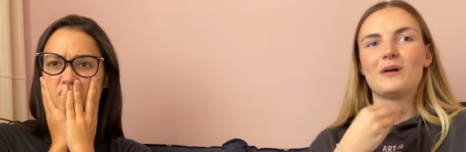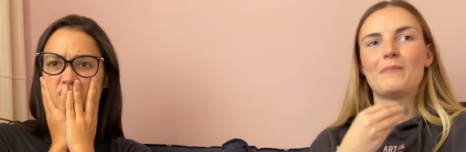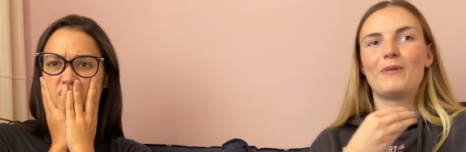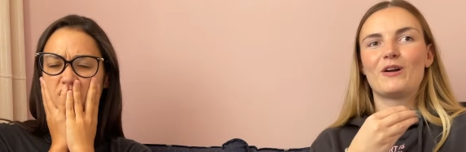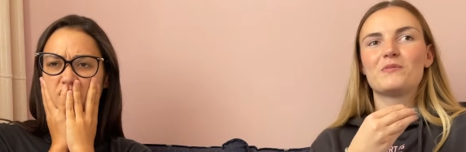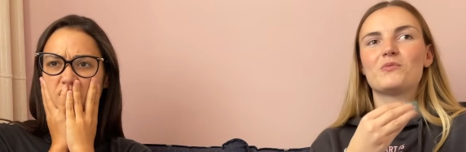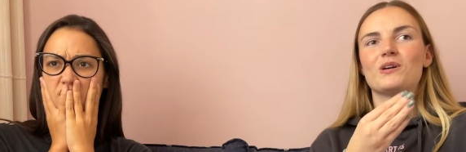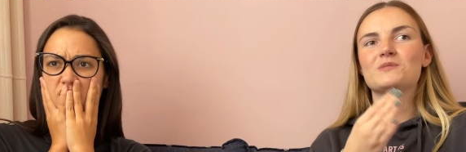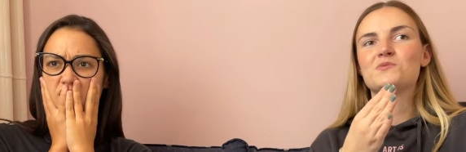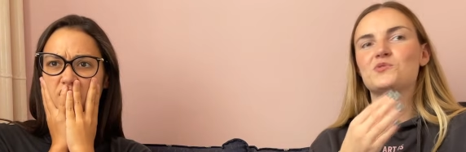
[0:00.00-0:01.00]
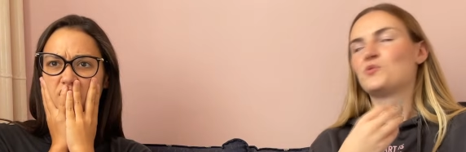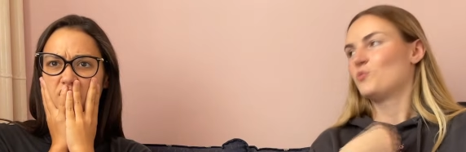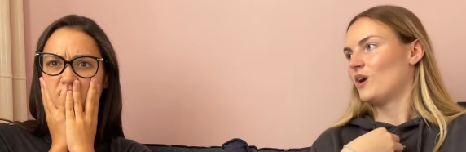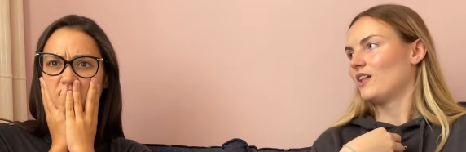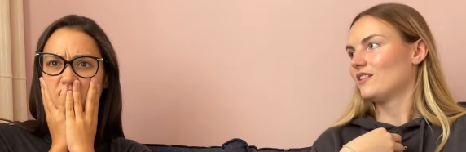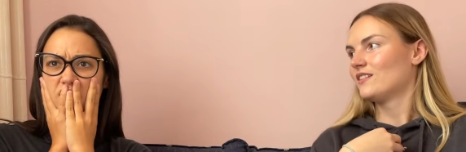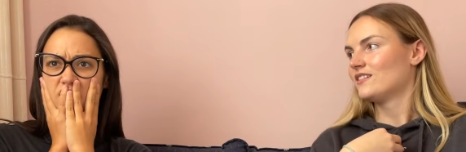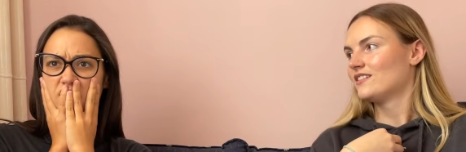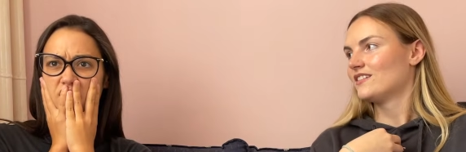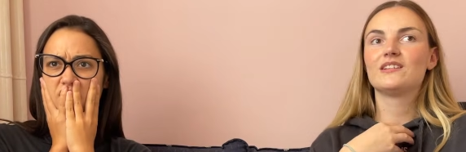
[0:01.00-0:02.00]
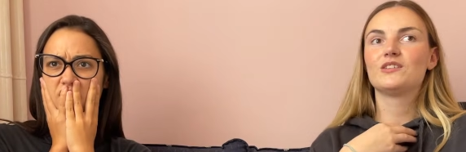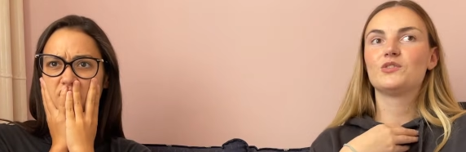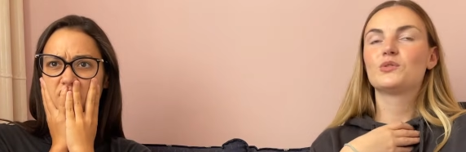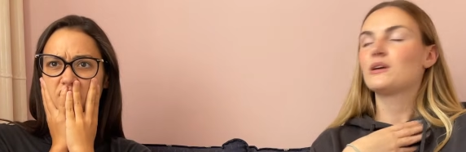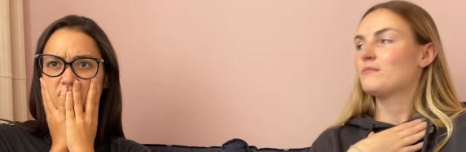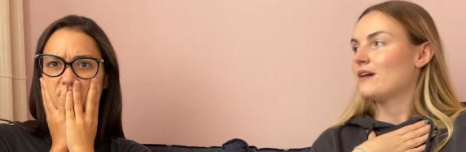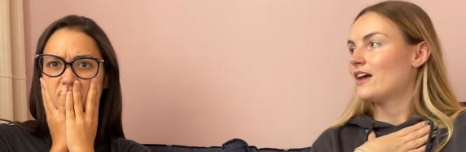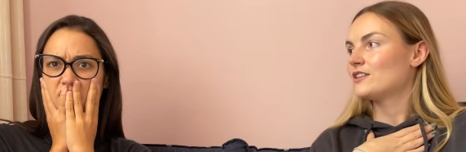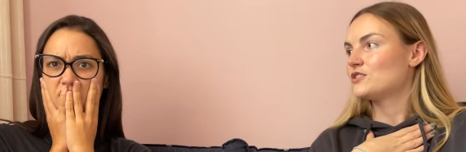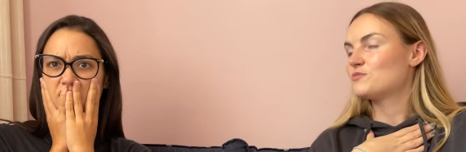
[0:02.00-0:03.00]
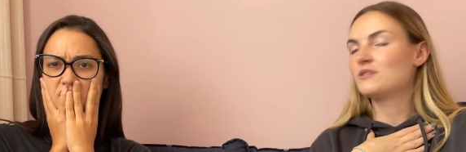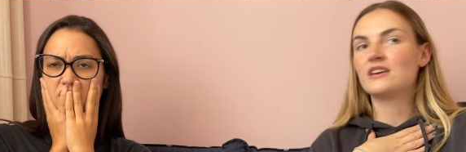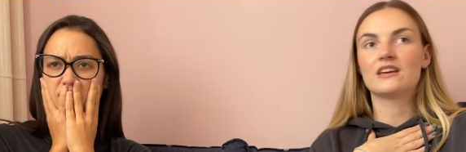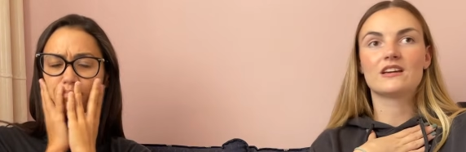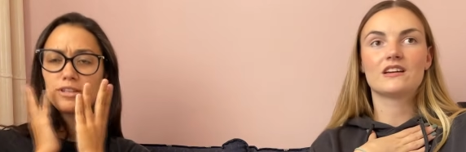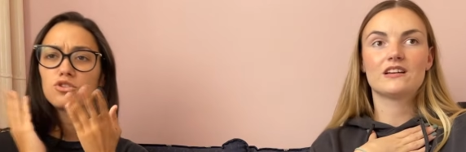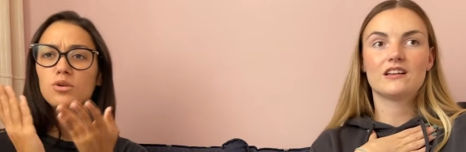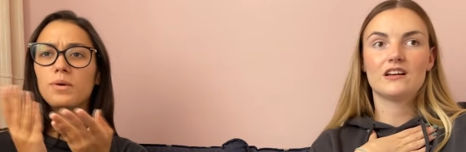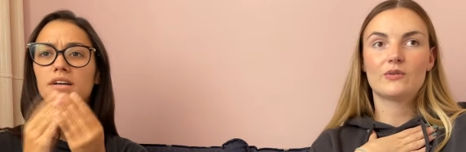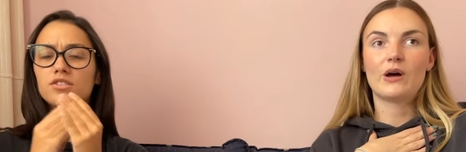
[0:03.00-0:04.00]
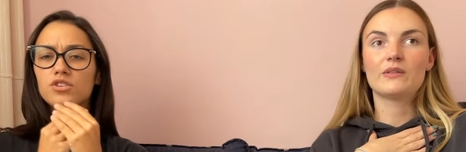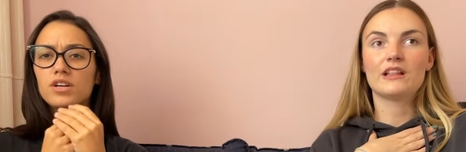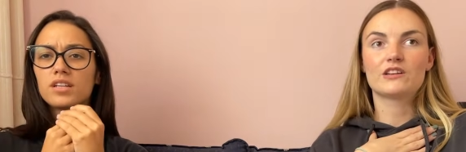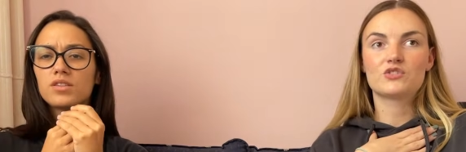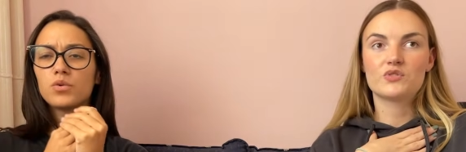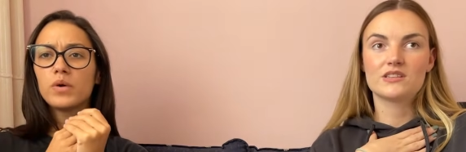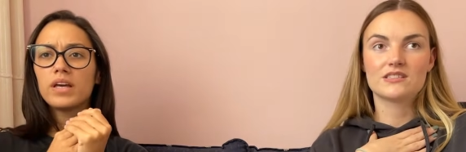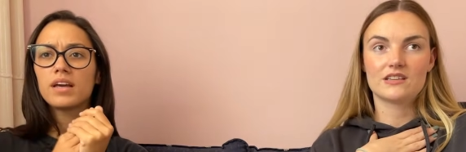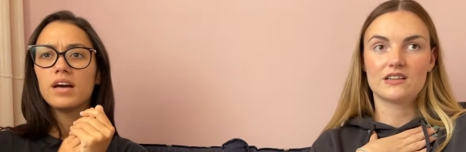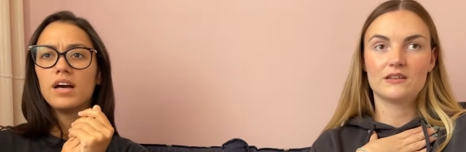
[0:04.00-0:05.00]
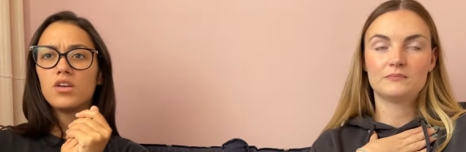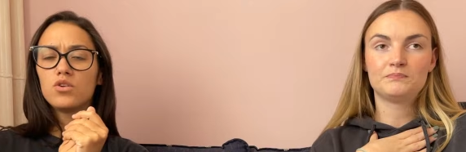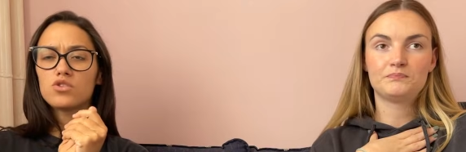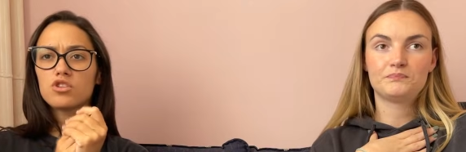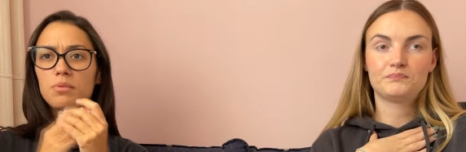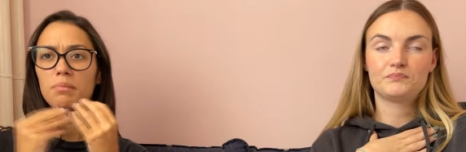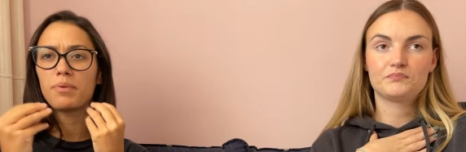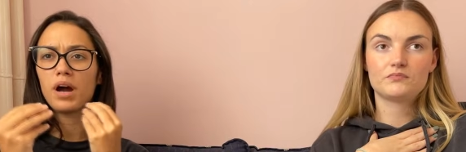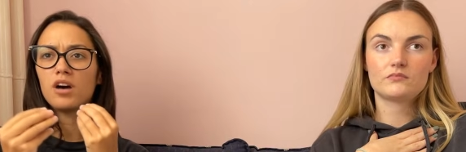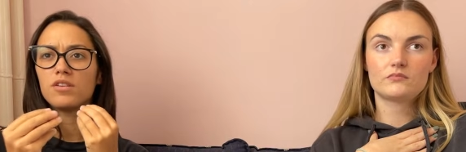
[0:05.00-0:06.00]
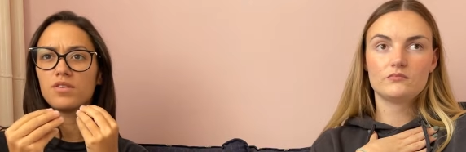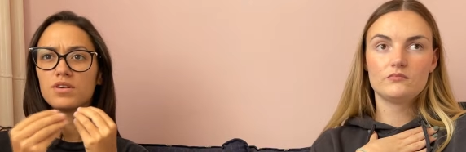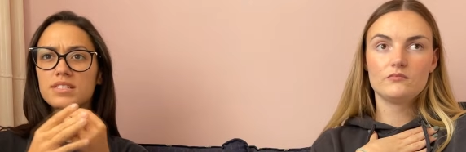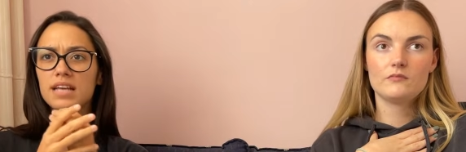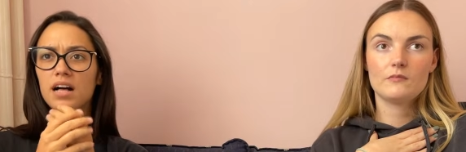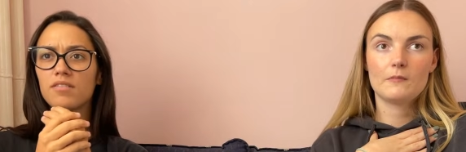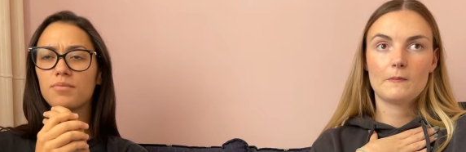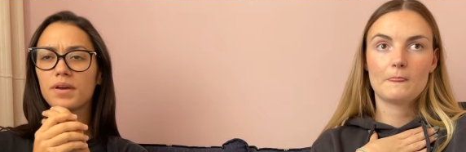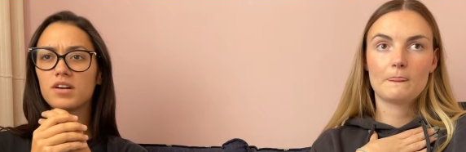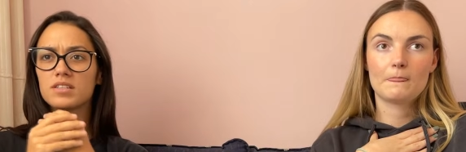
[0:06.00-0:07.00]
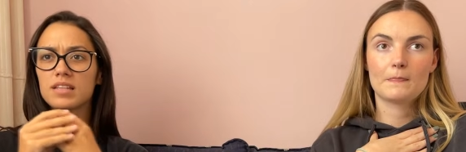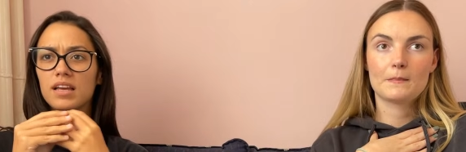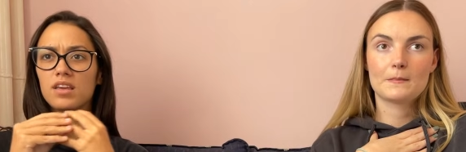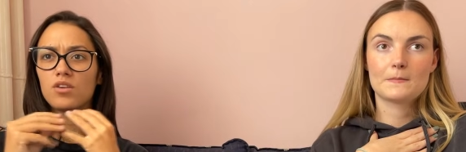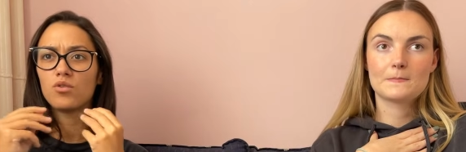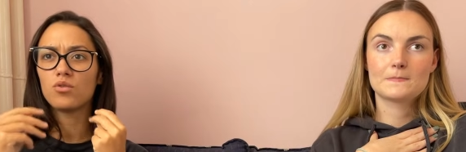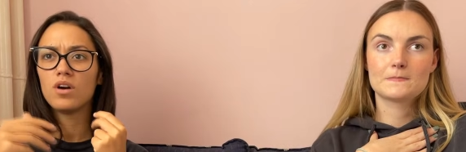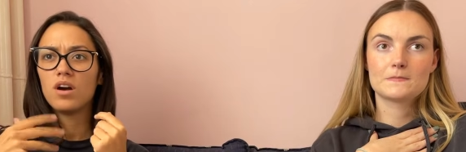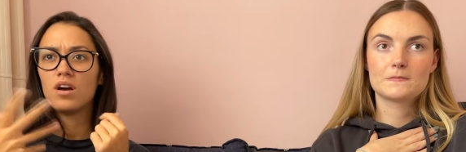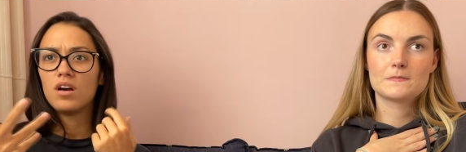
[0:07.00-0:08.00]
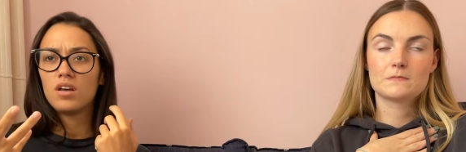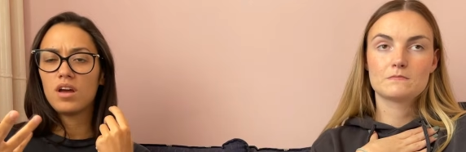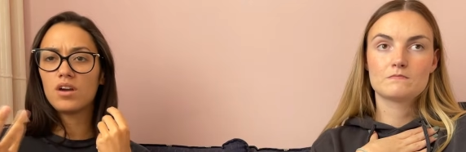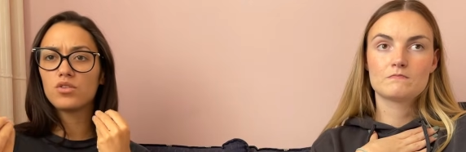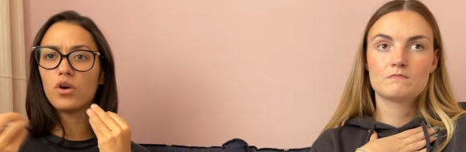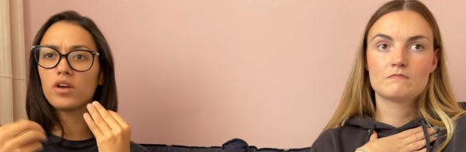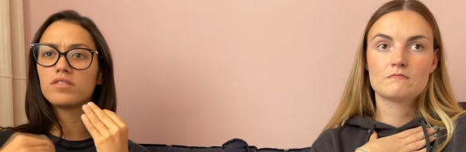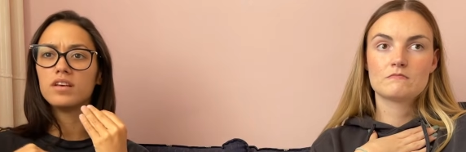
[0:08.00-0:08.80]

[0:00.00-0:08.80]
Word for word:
Speaker 1: A part of me wants him to do well. You can manage
Speaker 2: being but you know what? around you're electricity. Doing, you should be proud of yourself because like you are doing